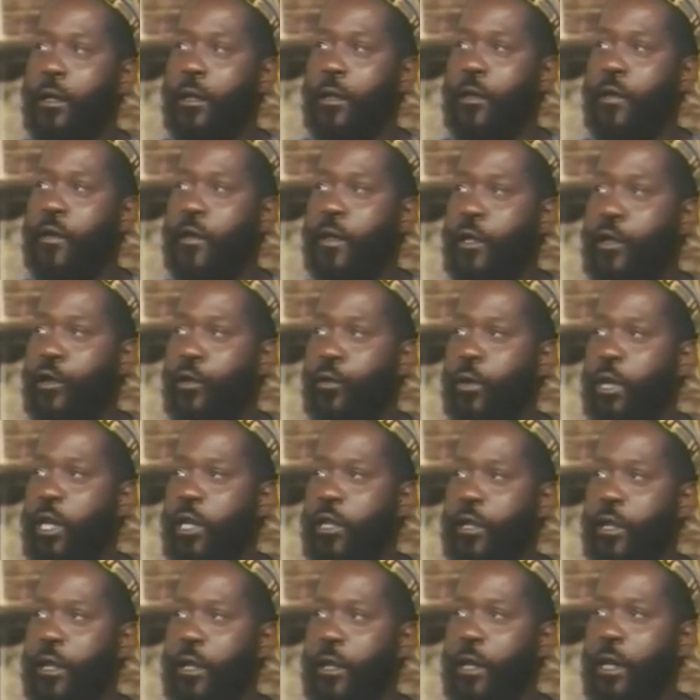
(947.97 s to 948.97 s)
The
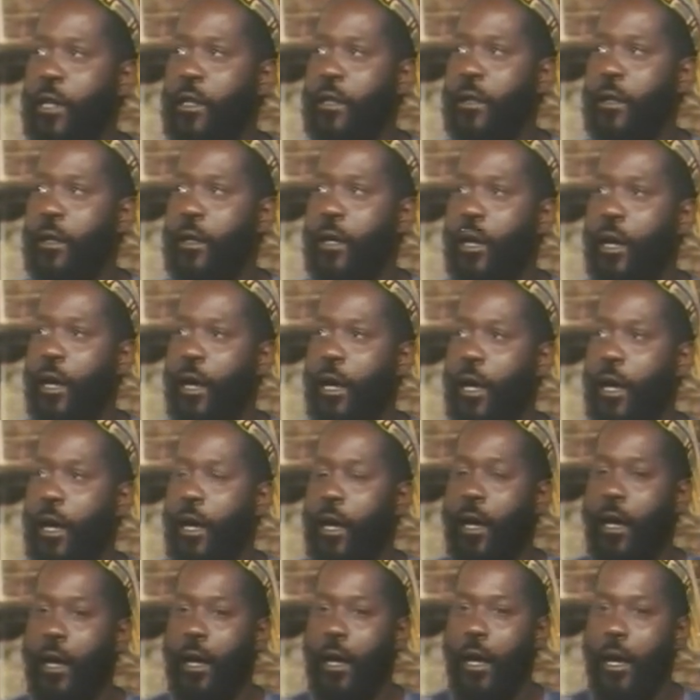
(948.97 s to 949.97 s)
situation
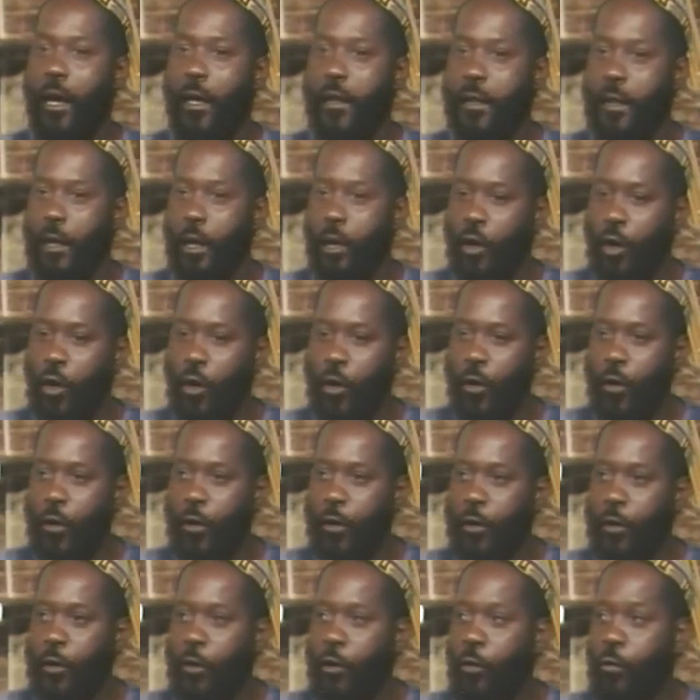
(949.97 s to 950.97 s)
has
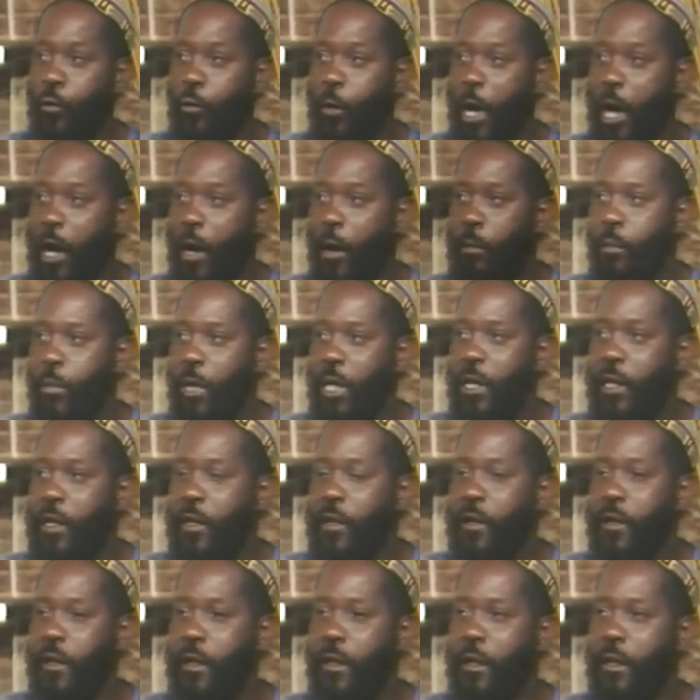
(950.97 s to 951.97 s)
occurred now where
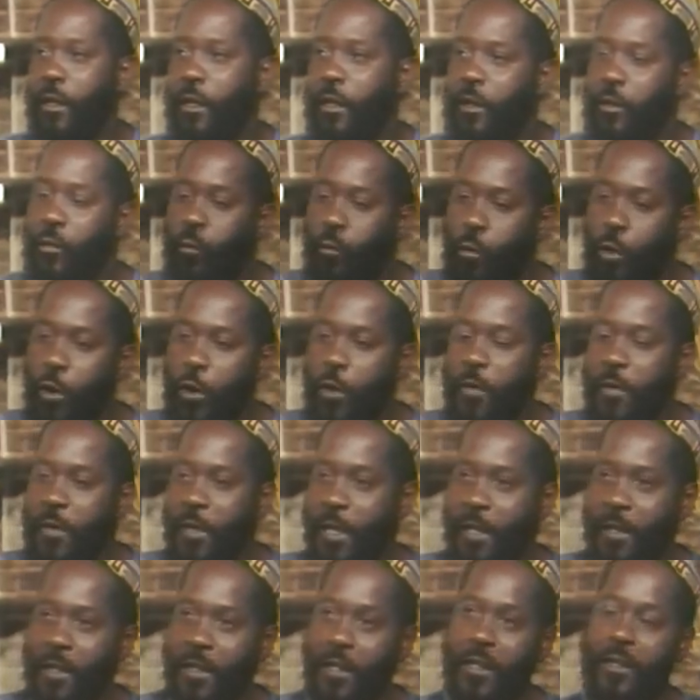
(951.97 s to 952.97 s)
Belize is
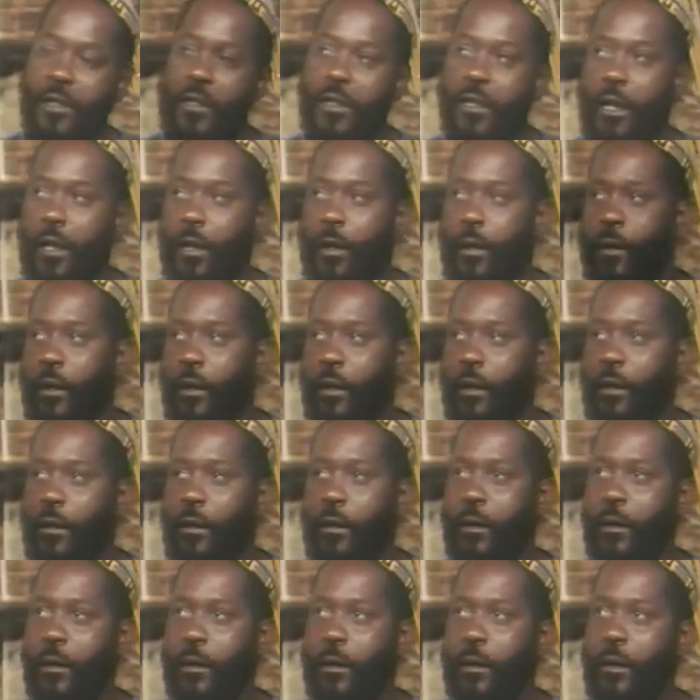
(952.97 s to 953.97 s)
worse, as he said,
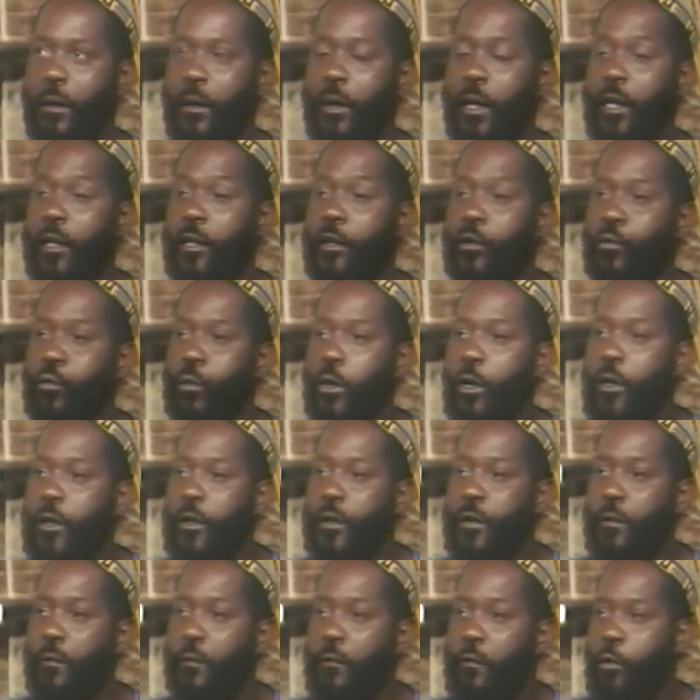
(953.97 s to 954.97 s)
than it
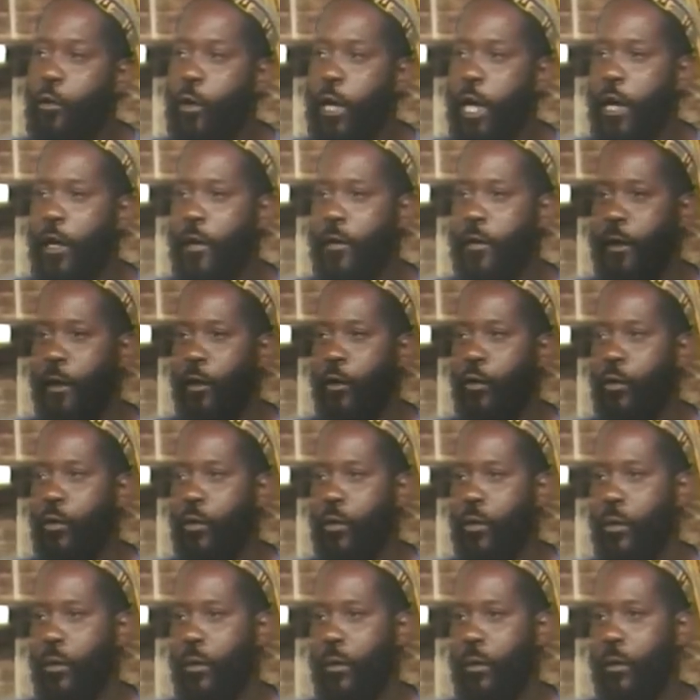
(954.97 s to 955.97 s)
was 4 years
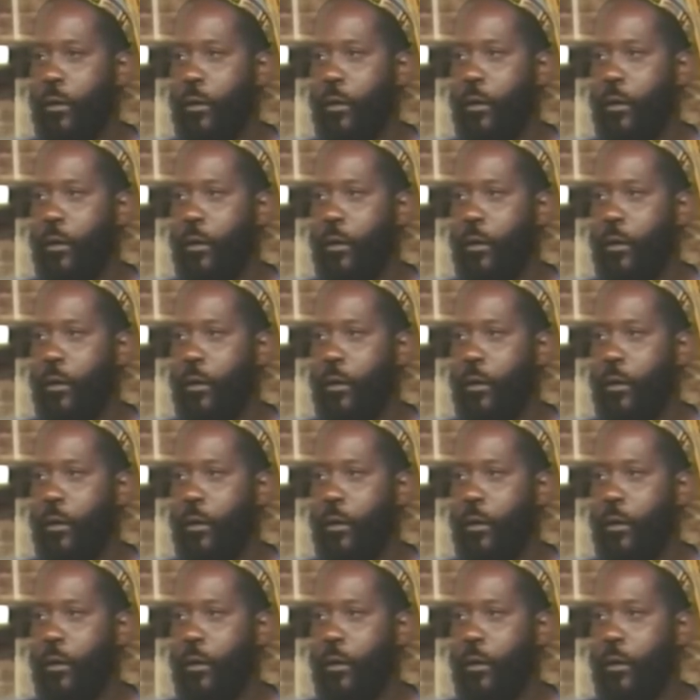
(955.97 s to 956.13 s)
ago.